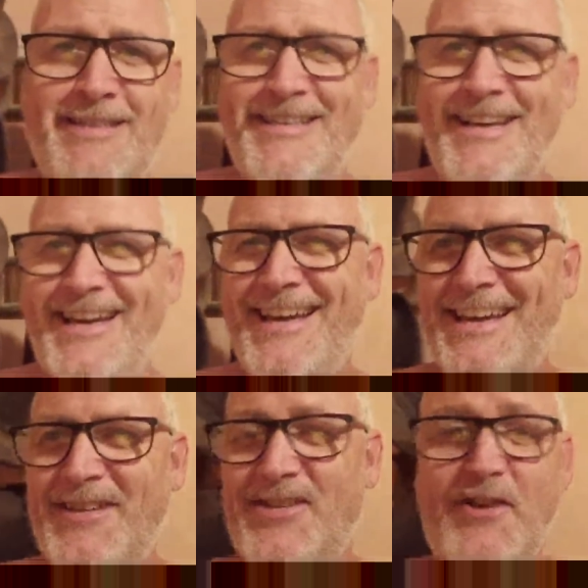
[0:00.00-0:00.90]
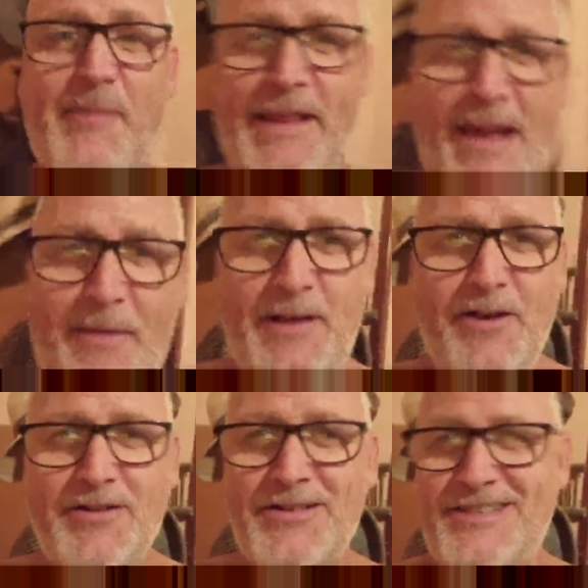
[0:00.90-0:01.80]
sorry about
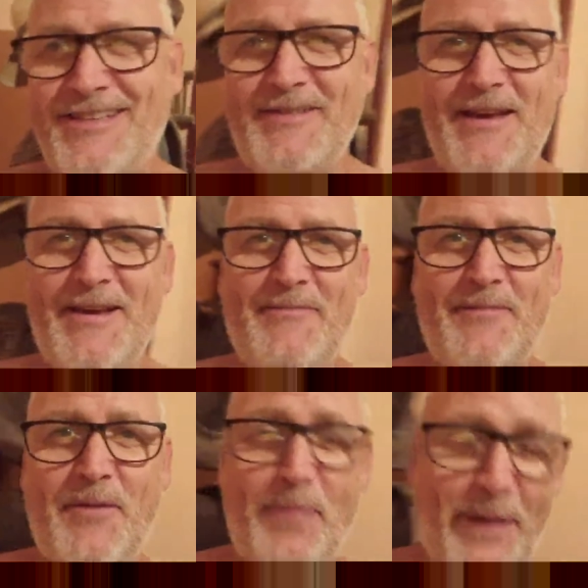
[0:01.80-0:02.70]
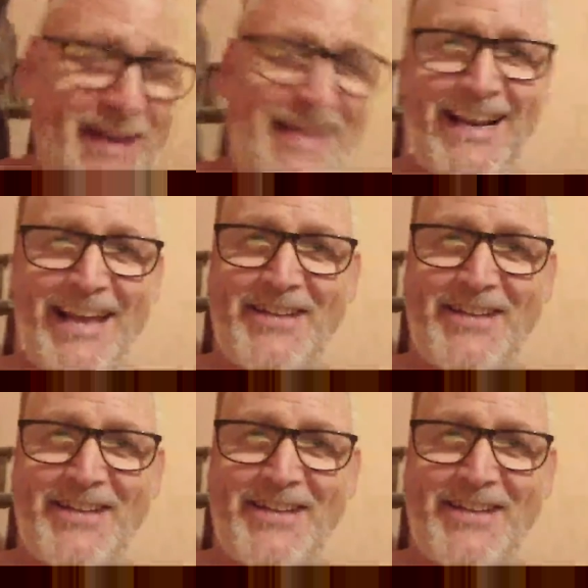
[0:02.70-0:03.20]
that. We lost complete